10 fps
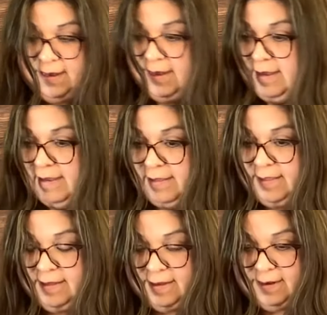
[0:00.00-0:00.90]
And
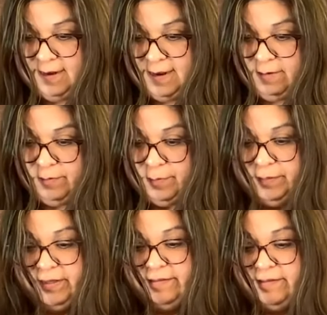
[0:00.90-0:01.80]
then I will
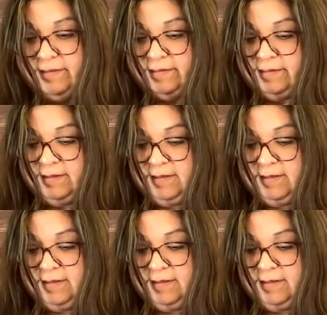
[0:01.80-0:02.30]
place it